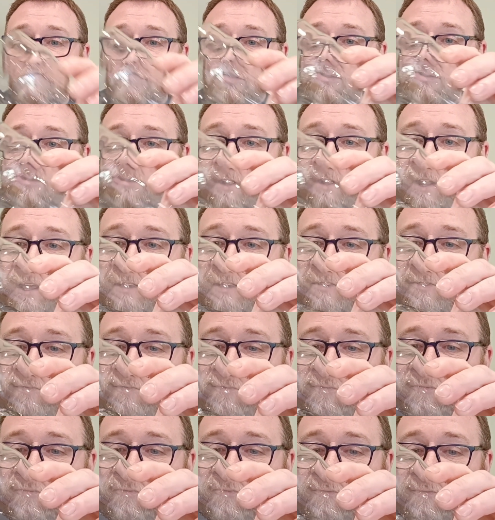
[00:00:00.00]
so let's
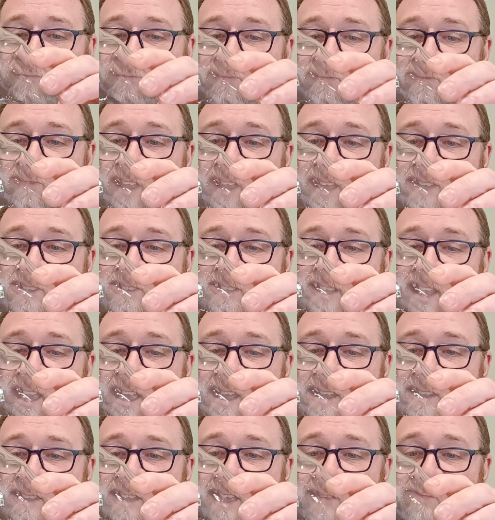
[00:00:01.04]

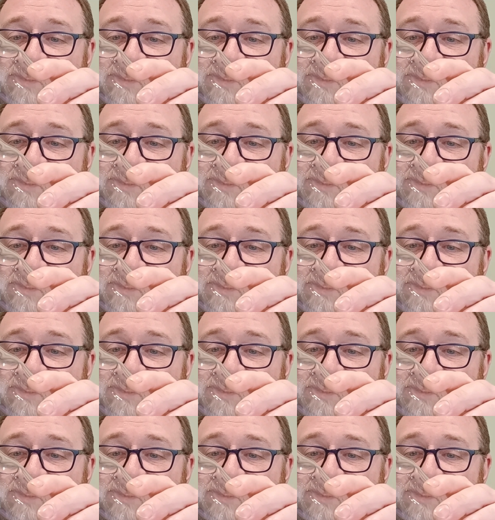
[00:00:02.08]
learn.